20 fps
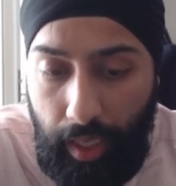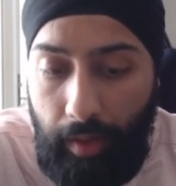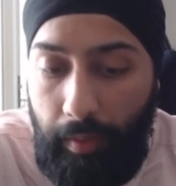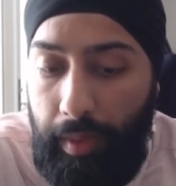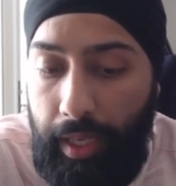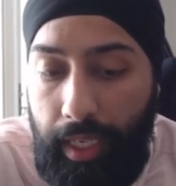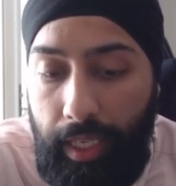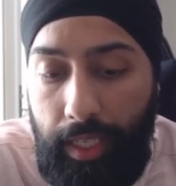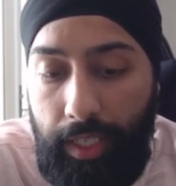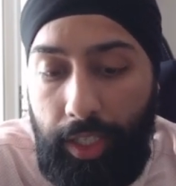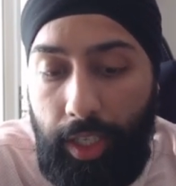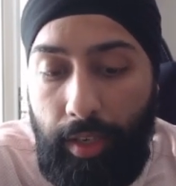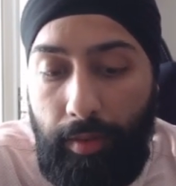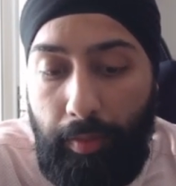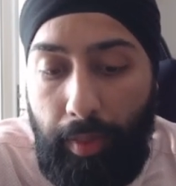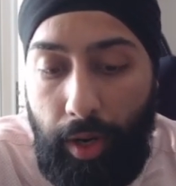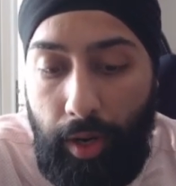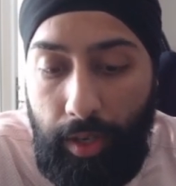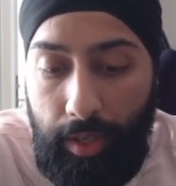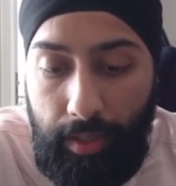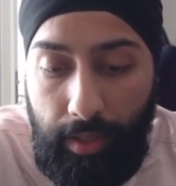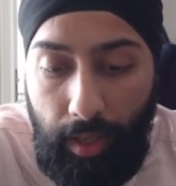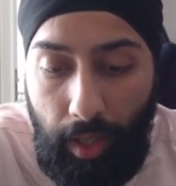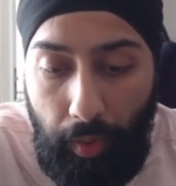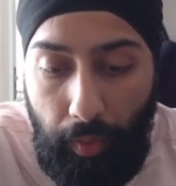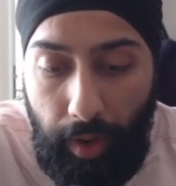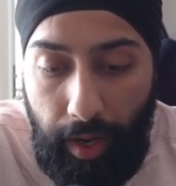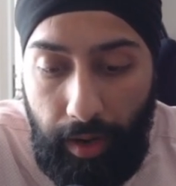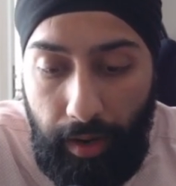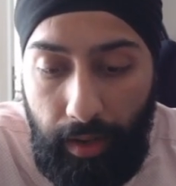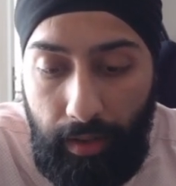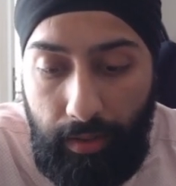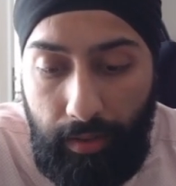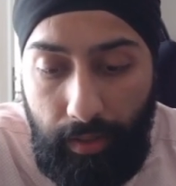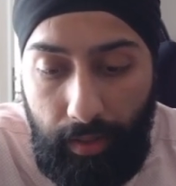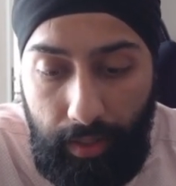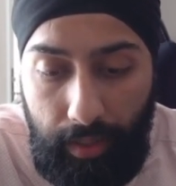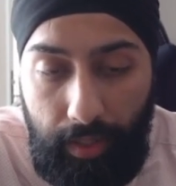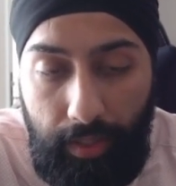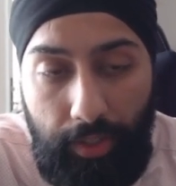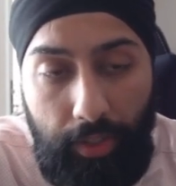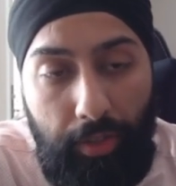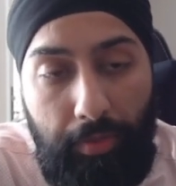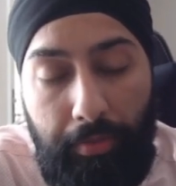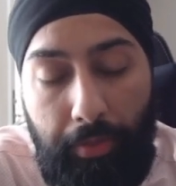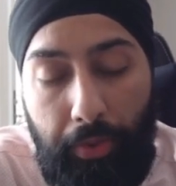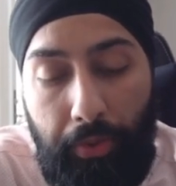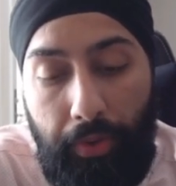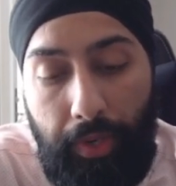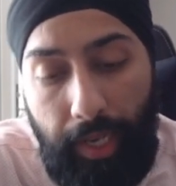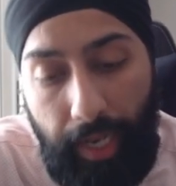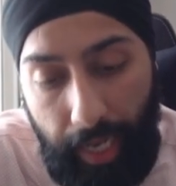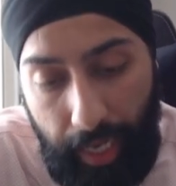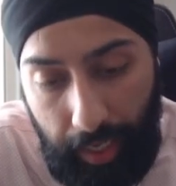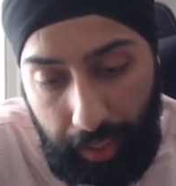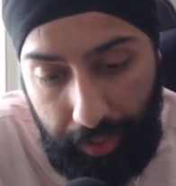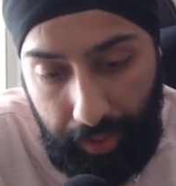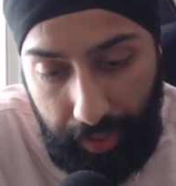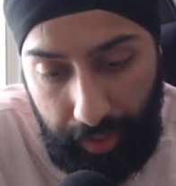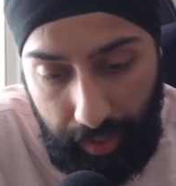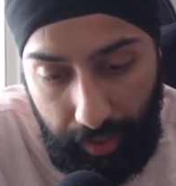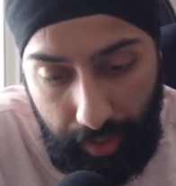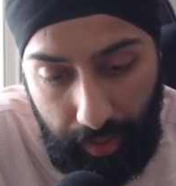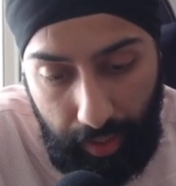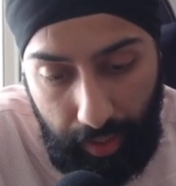because your personal awareness leads to more action.